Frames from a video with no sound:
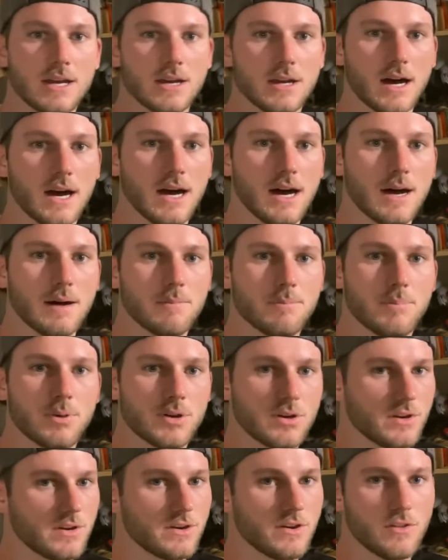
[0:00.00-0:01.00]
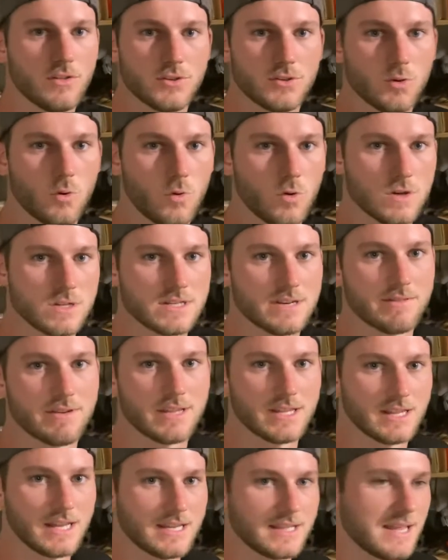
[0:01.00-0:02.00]
uh, put on all the doors and
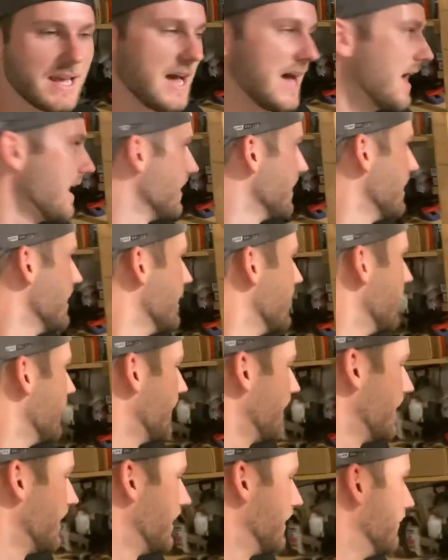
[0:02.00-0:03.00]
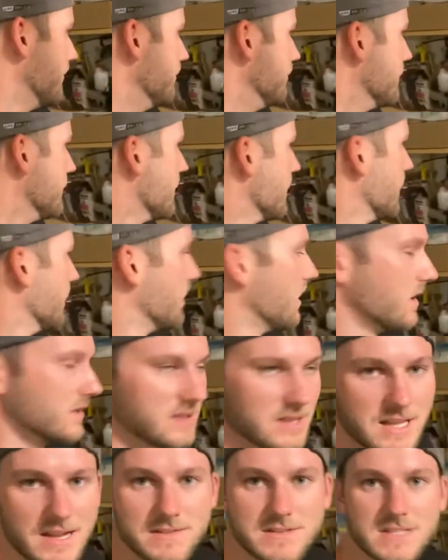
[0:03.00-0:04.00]
everything like that. Um, on the
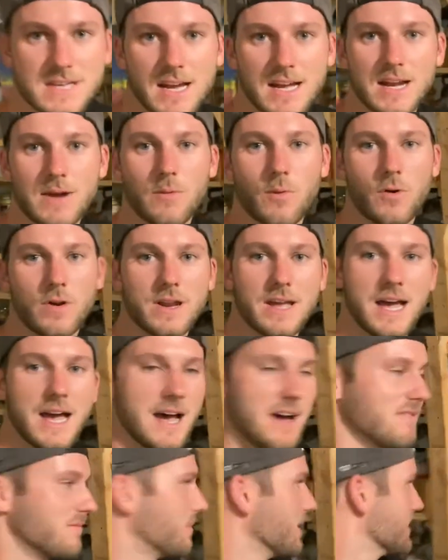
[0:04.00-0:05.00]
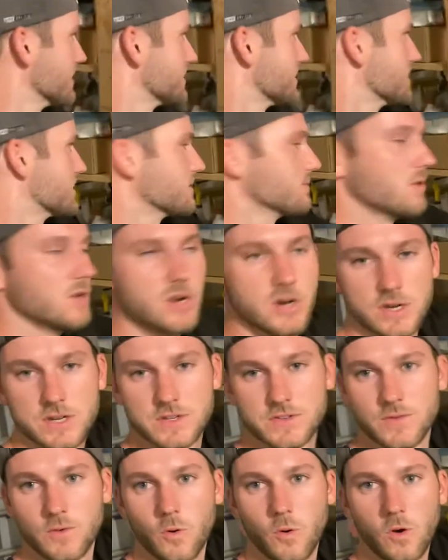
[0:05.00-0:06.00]
left side, I wanted to have basically some
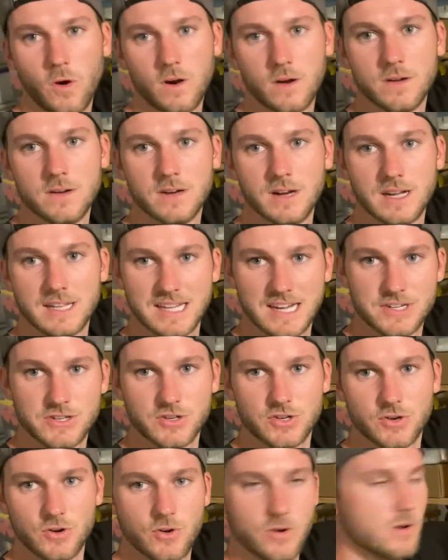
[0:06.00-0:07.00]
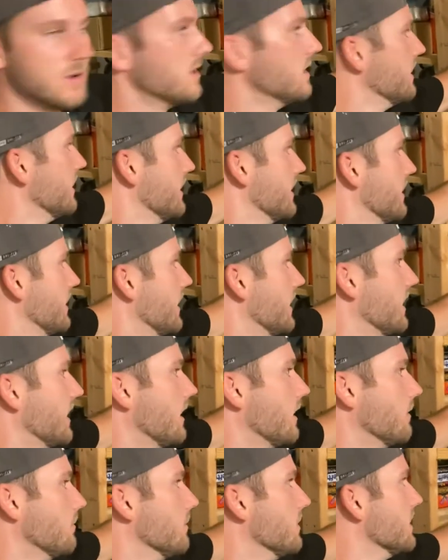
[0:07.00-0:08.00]
hooks for electrical,
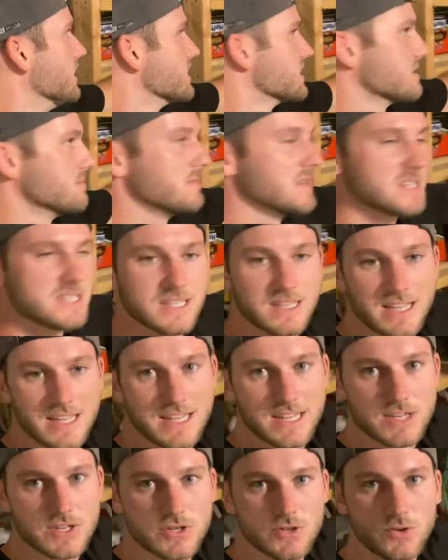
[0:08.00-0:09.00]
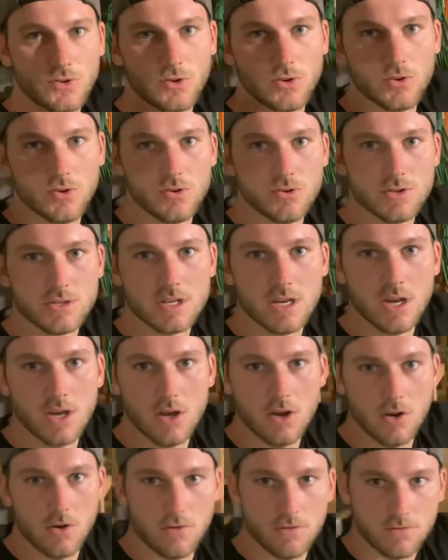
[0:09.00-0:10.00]
um, some miscellaneous screws
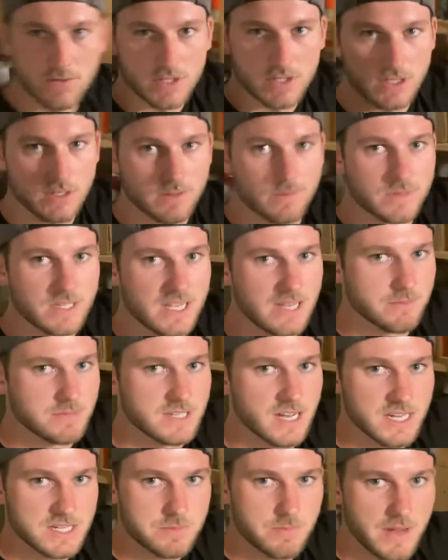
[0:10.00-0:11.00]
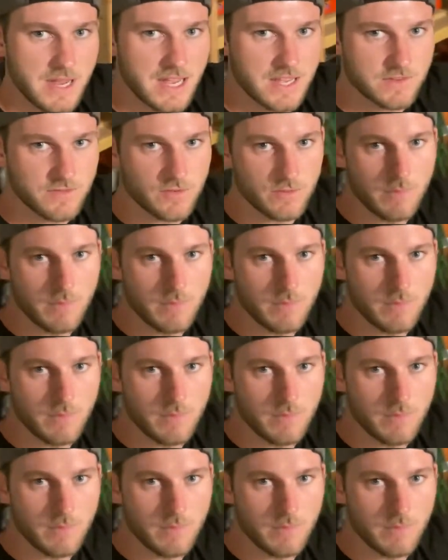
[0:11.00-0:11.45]
to keep dust pans, for